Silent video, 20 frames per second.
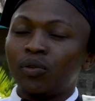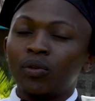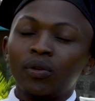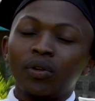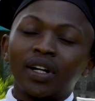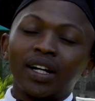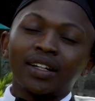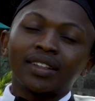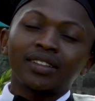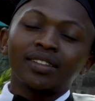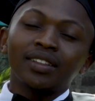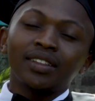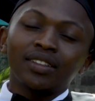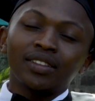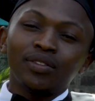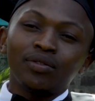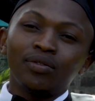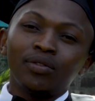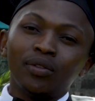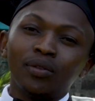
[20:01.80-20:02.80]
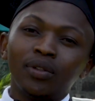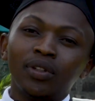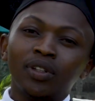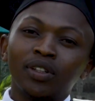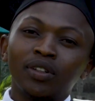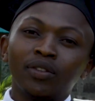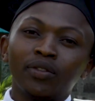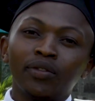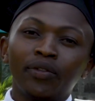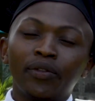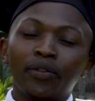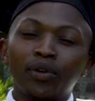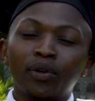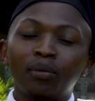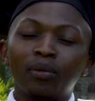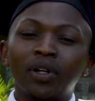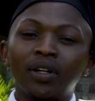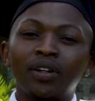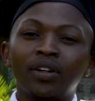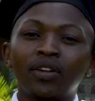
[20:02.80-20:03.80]
could access food
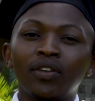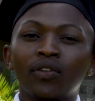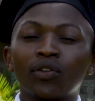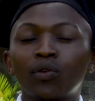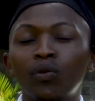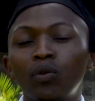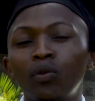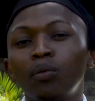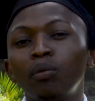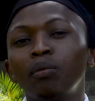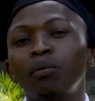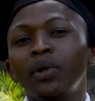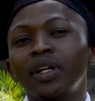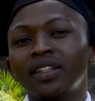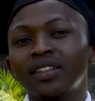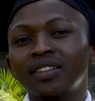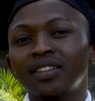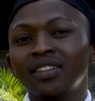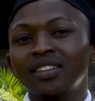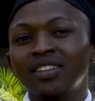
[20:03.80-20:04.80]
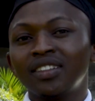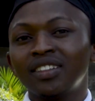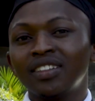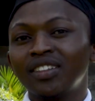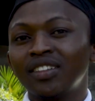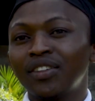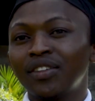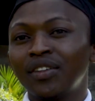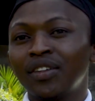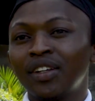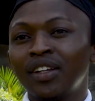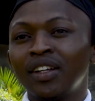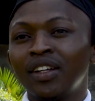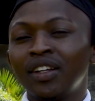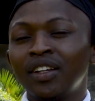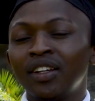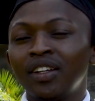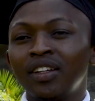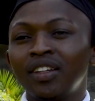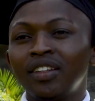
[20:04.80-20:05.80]
from our school mess.
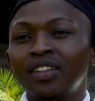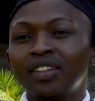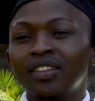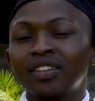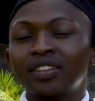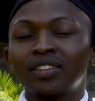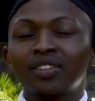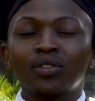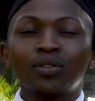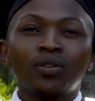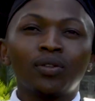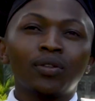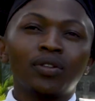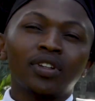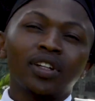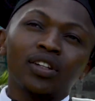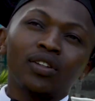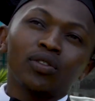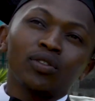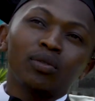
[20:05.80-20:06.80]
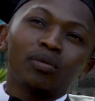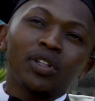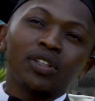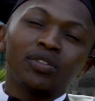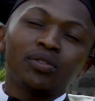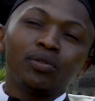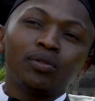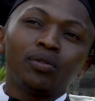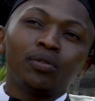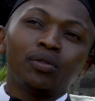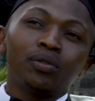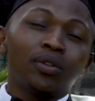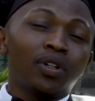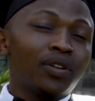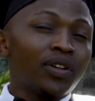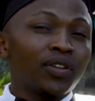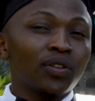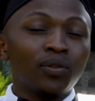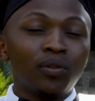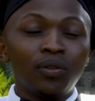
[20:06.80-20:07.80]
Yes, so thank you so much to
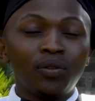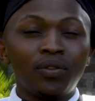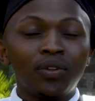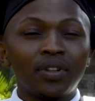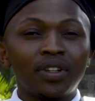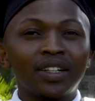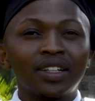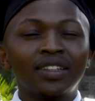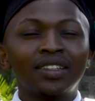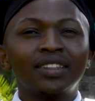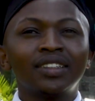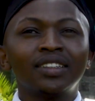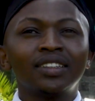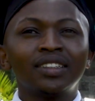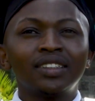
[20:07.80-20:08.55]
our school for that.